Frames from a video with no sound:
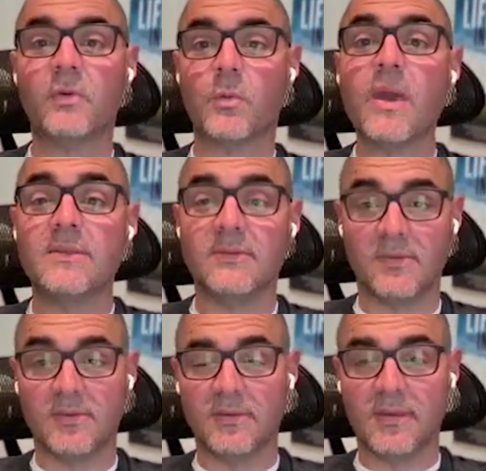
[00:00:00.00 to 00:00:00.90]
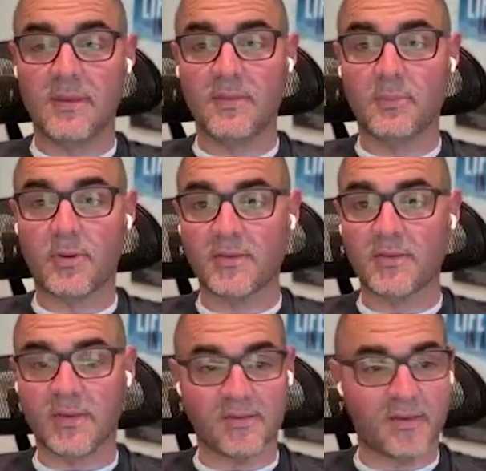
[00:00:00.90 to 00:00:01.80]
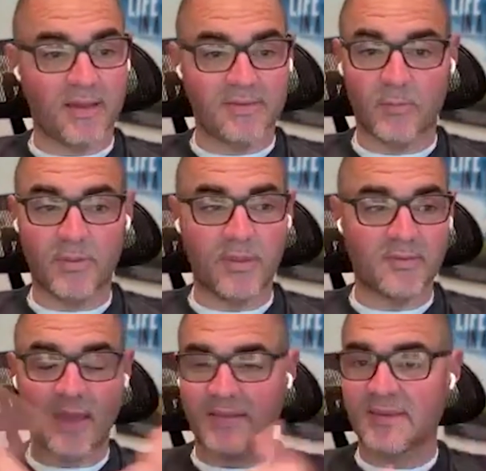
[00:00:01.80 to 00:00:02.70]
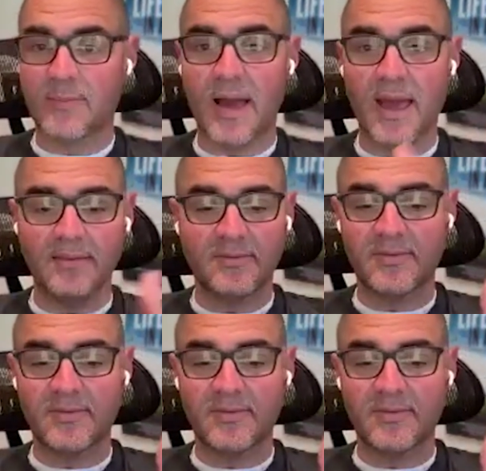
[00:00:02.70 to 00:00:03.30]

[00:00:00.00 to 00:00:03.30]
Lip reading: of twins in the process, guys that were the exact same height,